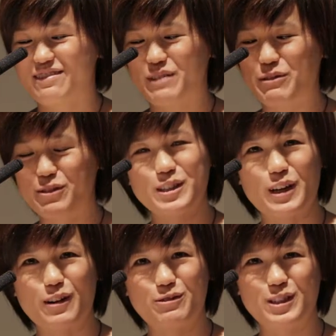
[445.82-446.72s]
But first
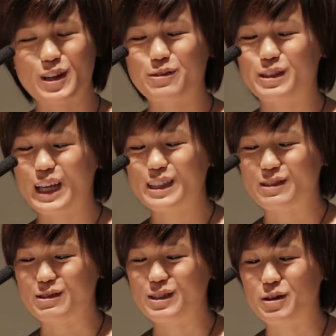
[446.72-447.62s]
off, we'll start with
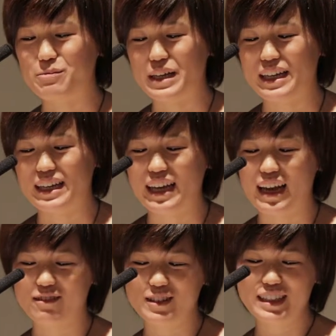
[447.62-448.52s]
lexical scoping.
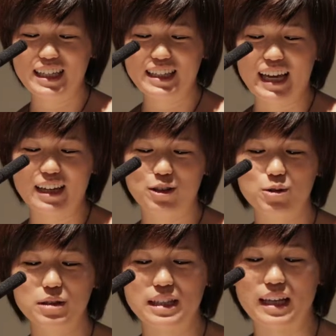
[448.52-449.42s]
And we'll see that
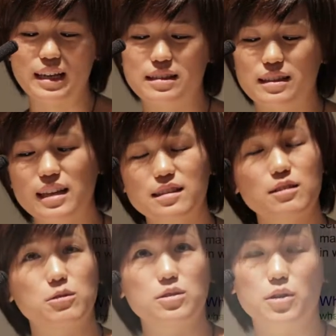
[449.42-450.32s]
Google says lexical